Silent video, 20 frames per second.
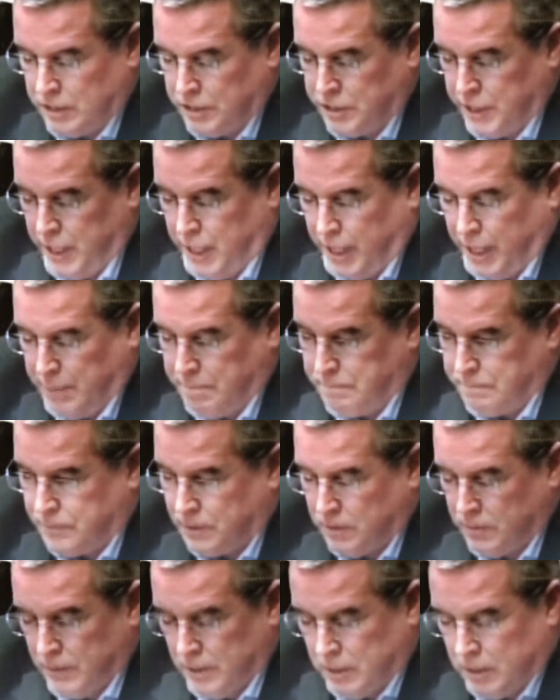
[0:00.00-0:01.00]
In time,
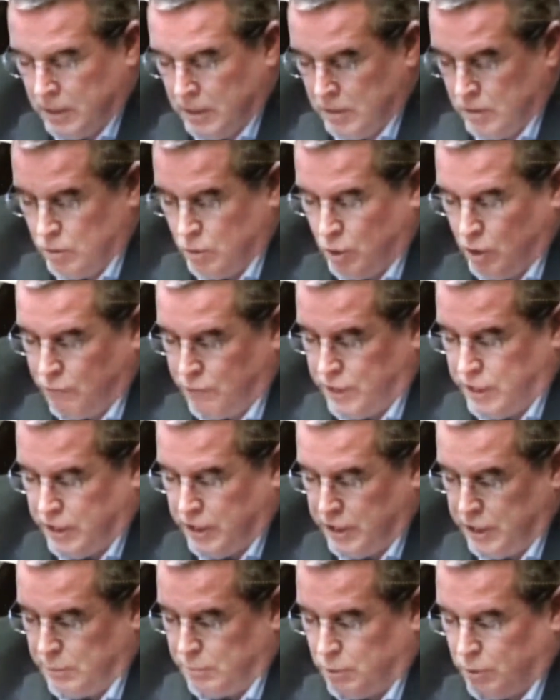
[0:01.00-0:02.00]

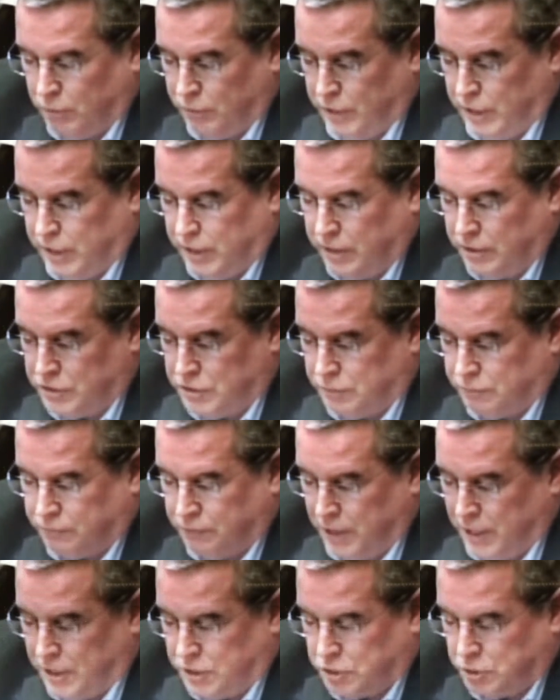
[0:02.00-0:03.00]
often in a number of years
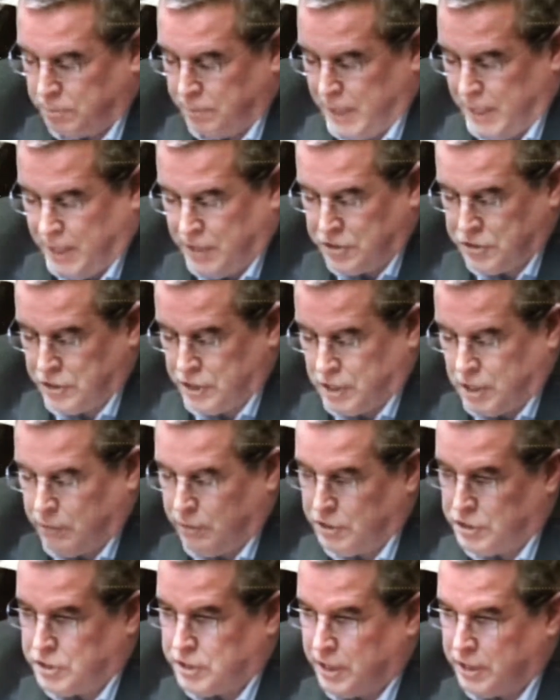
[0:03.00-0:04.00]
that far surpass
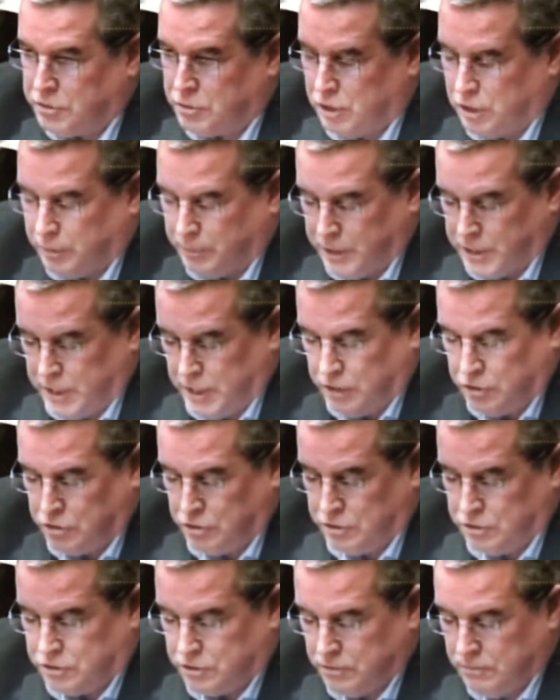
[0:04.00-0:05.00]
the current statute of
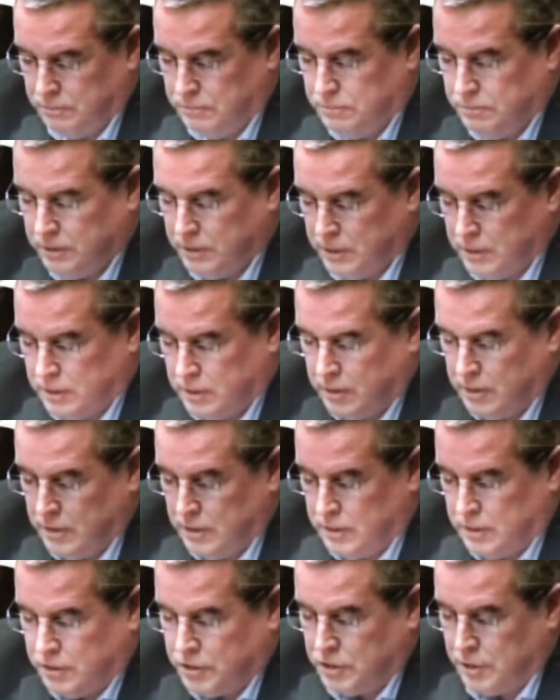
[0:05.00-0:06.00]
limitations,
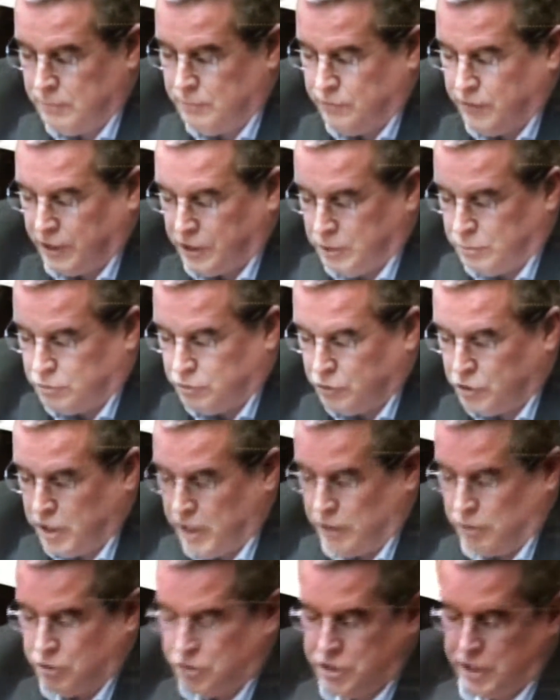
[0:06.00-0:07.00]
some victims
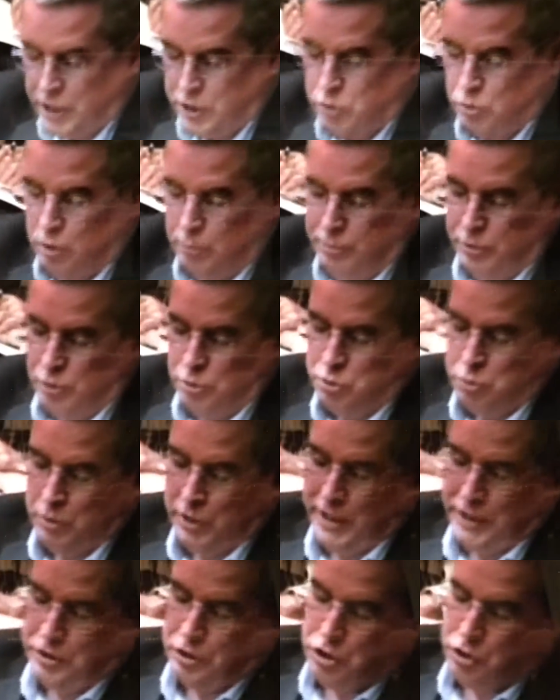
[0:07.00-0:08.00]
of childhood sexual
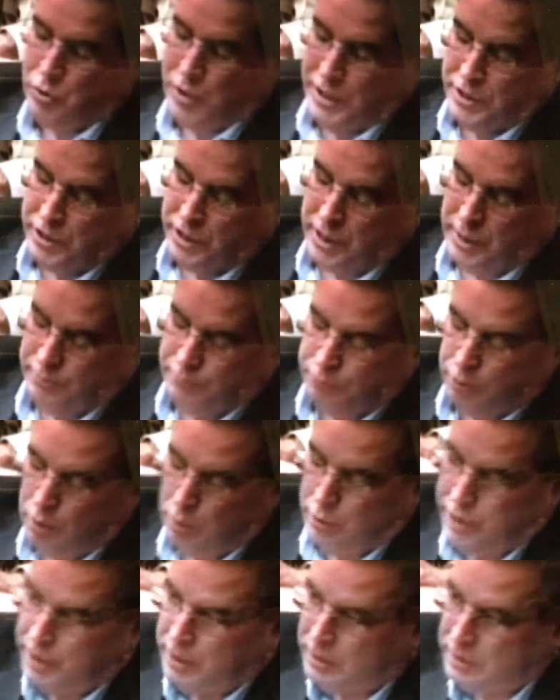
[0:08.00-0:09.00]
abuse will get the strength to come
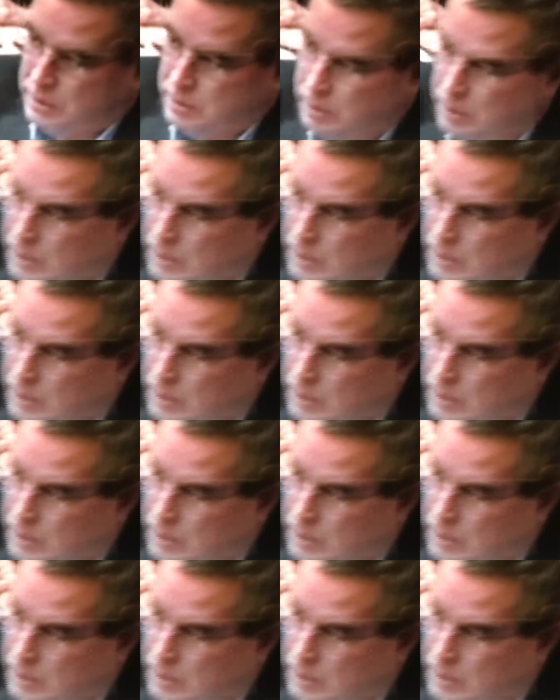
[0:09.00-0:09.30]
forward,